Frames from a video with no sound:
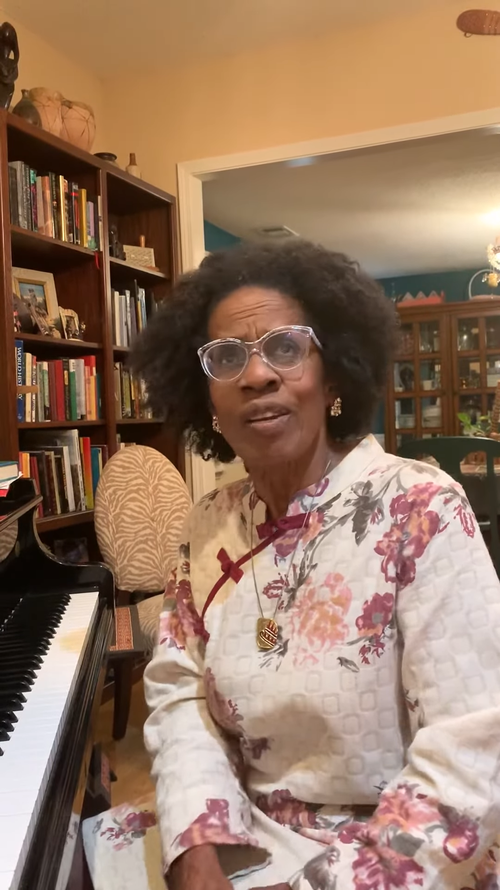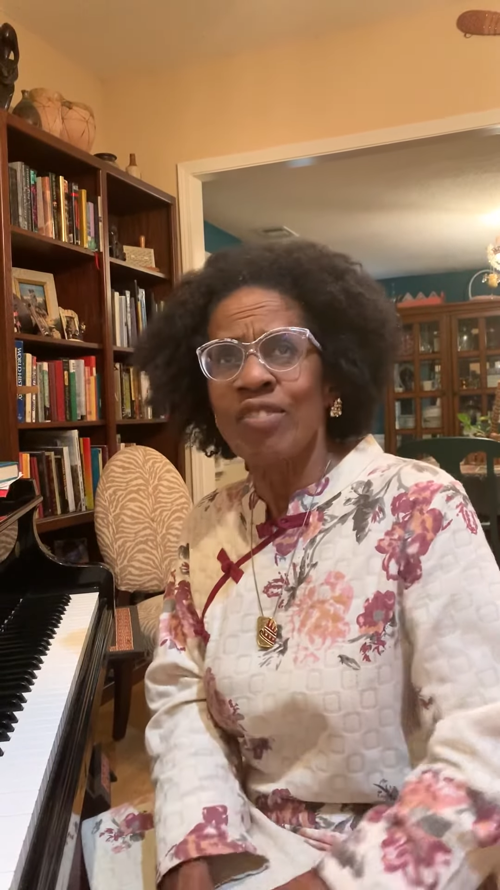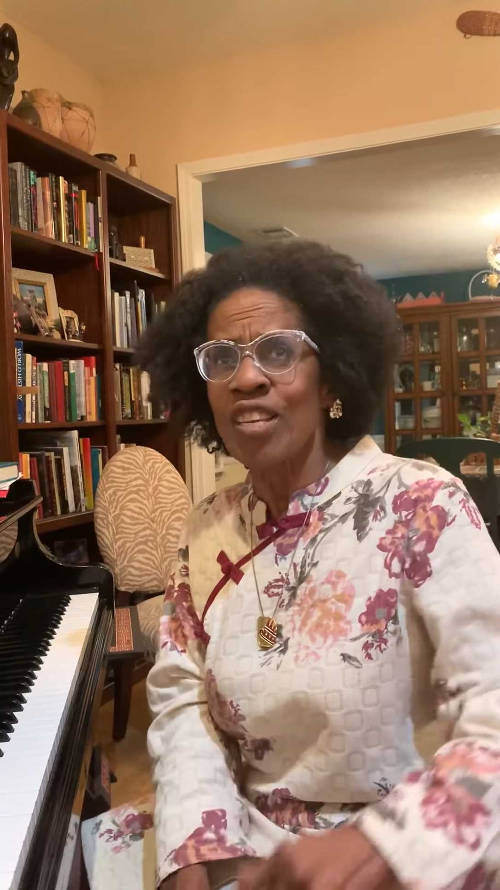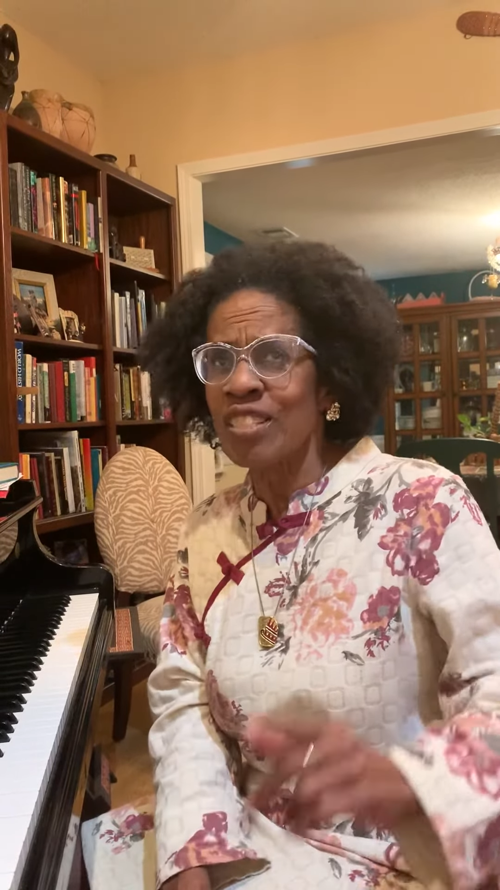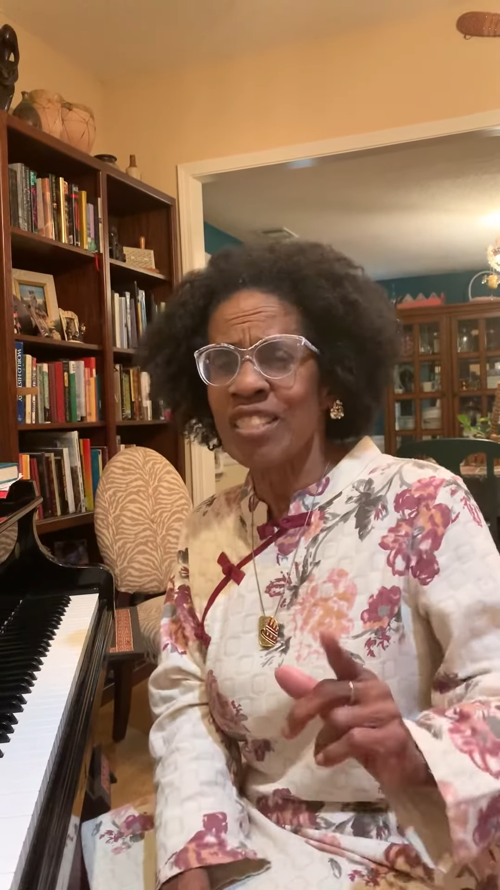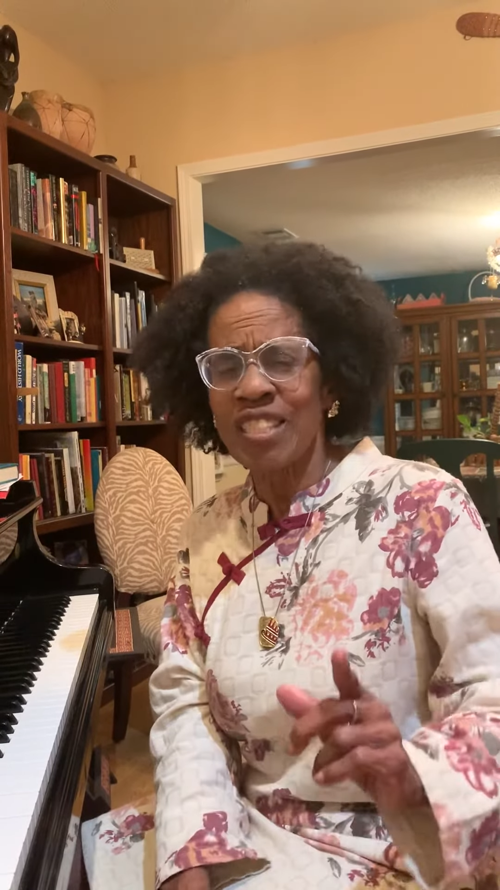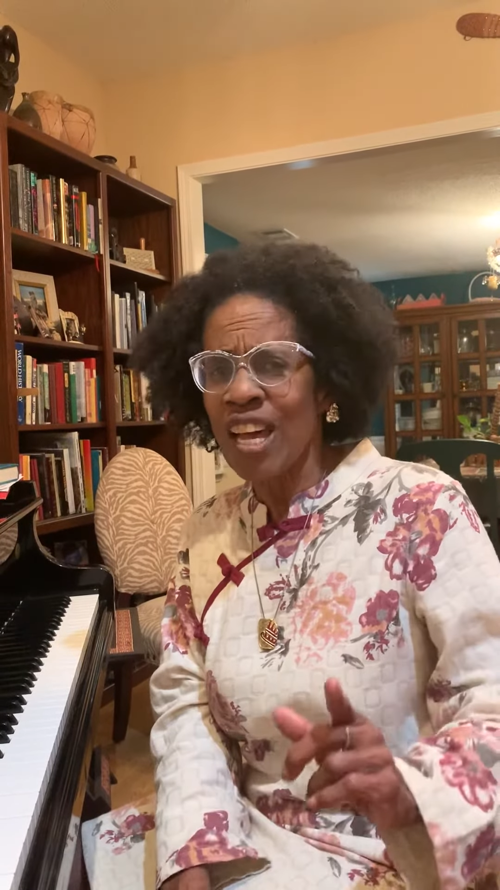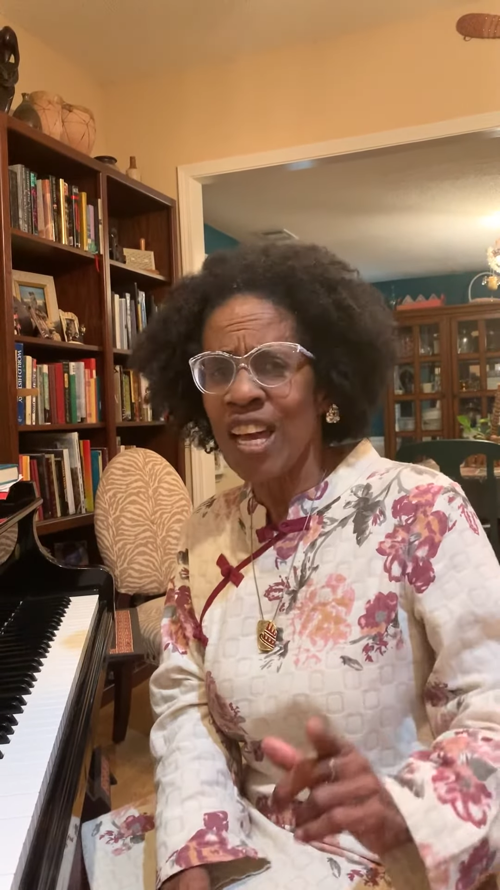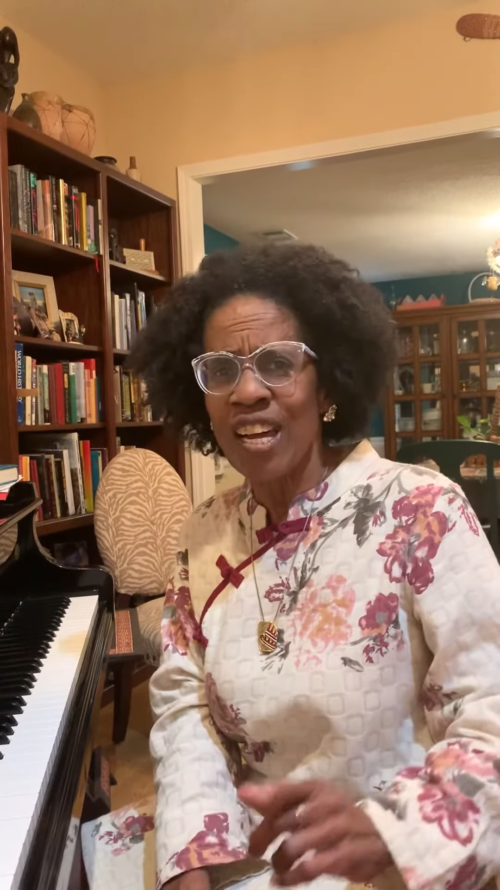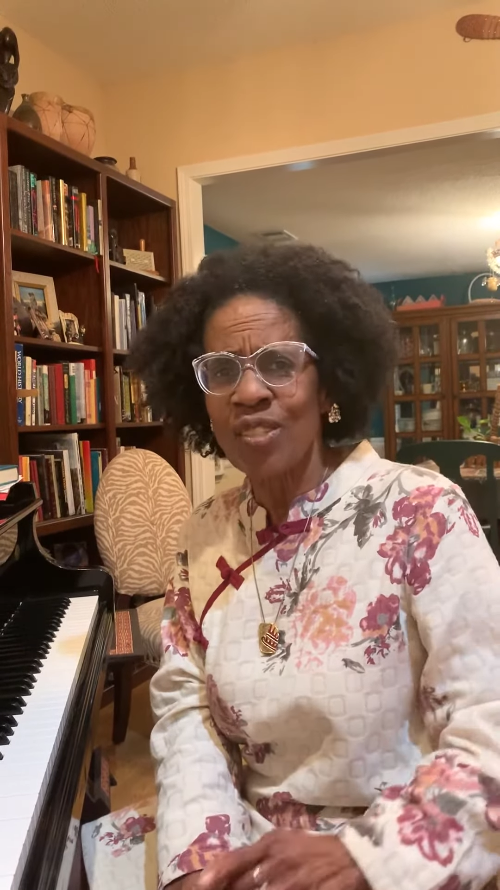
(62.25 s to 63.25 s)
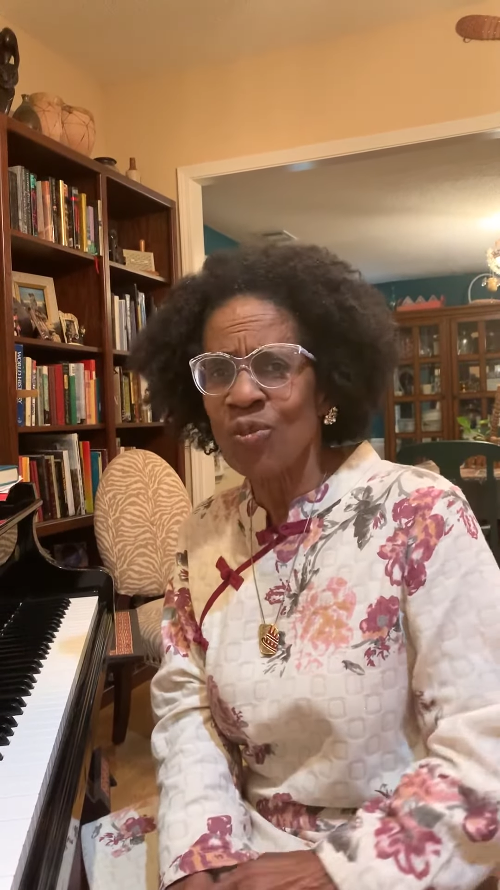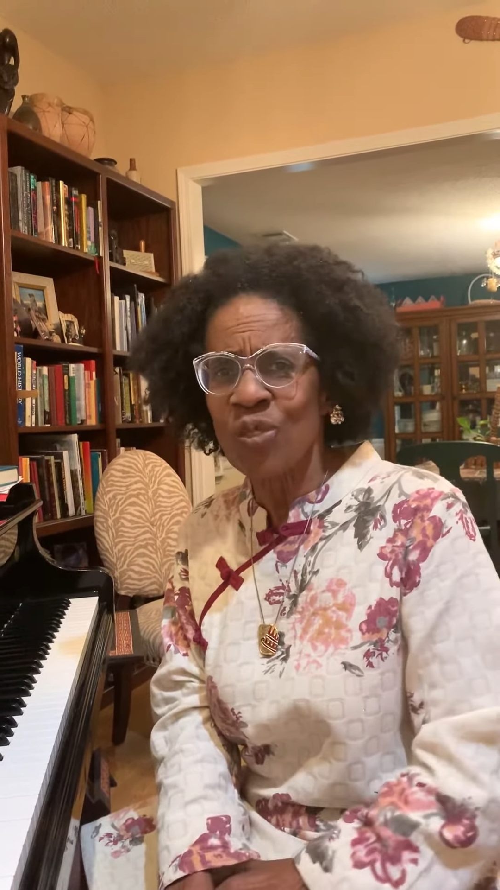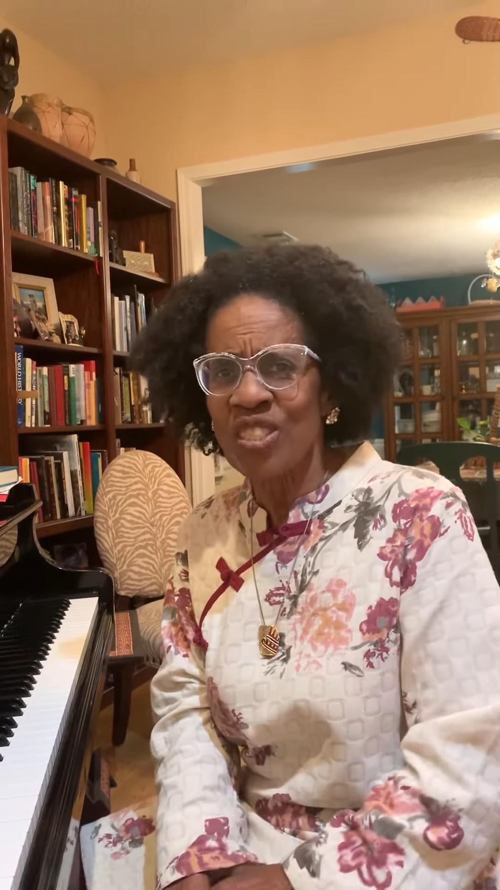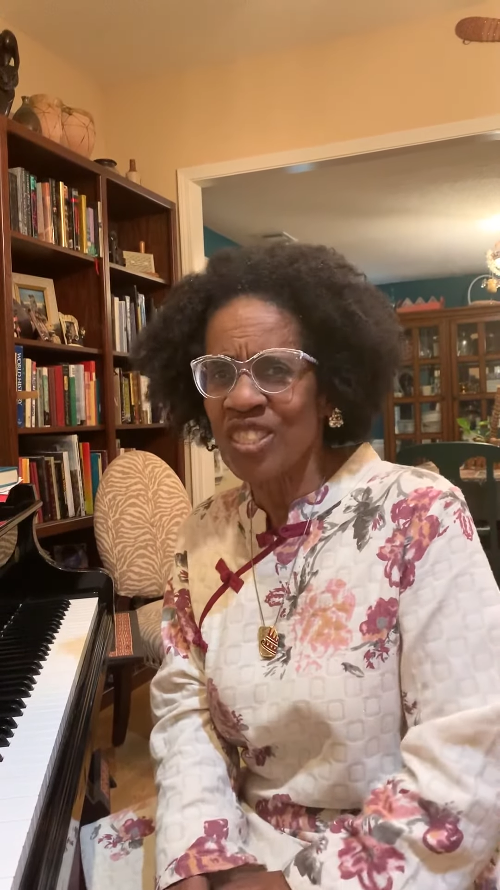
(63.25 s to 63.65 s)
the sun was